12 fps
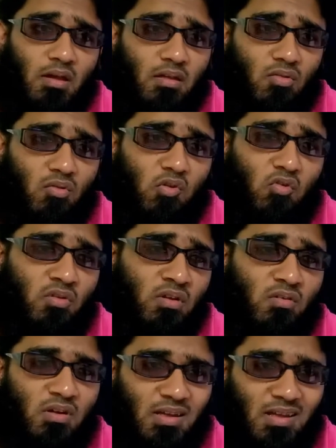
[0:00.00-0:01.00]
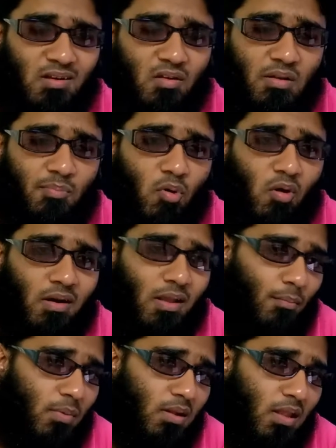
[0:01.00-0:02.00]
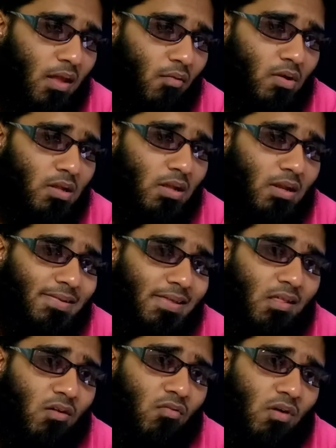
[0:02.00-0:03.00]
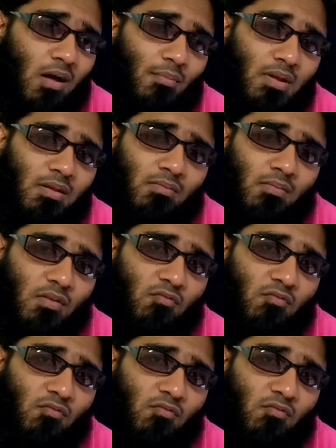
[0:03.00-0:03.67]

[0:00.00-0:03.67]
it's not only king of the programming language it is a, I mean